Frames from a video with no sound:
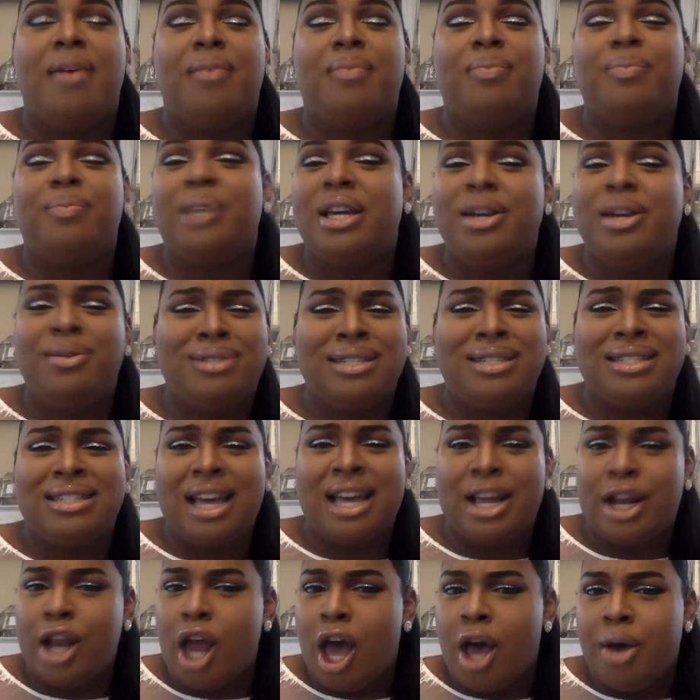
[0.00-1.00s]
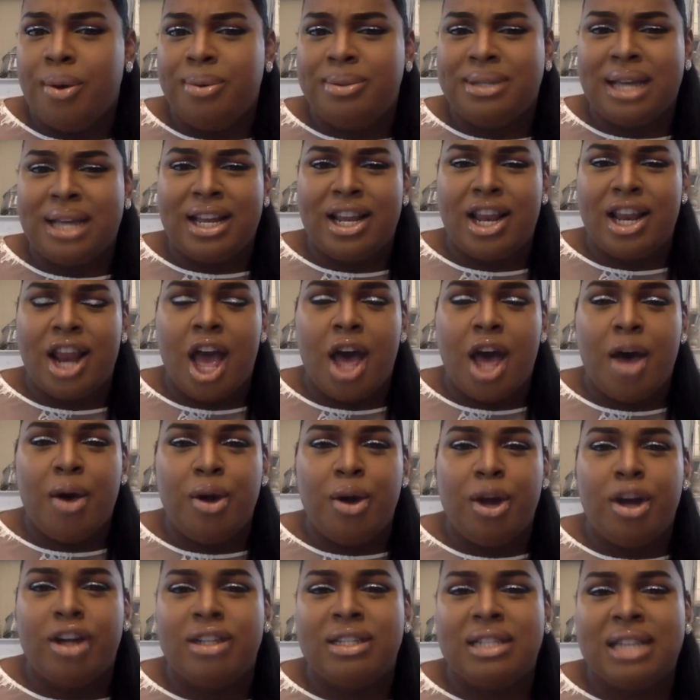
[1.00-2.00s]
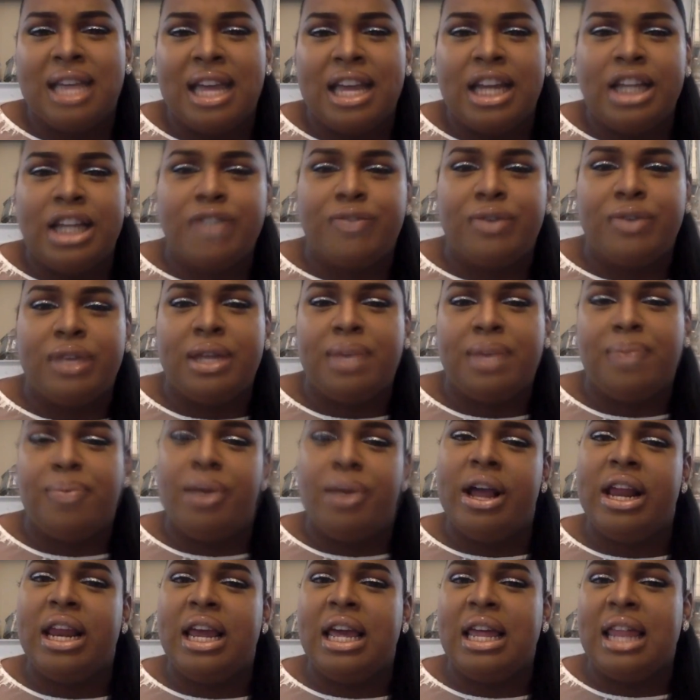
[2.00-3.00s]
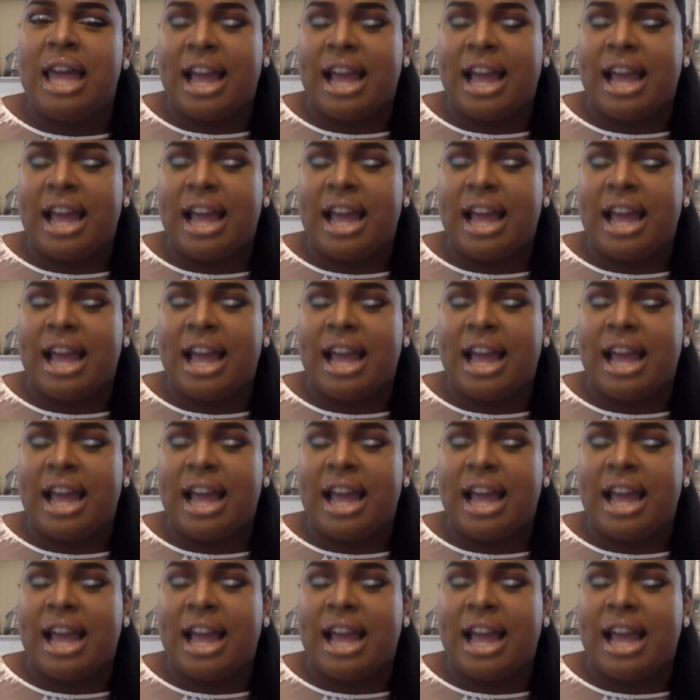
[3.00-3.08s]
But he's just like, no, he was like, no, your skin is really pretty.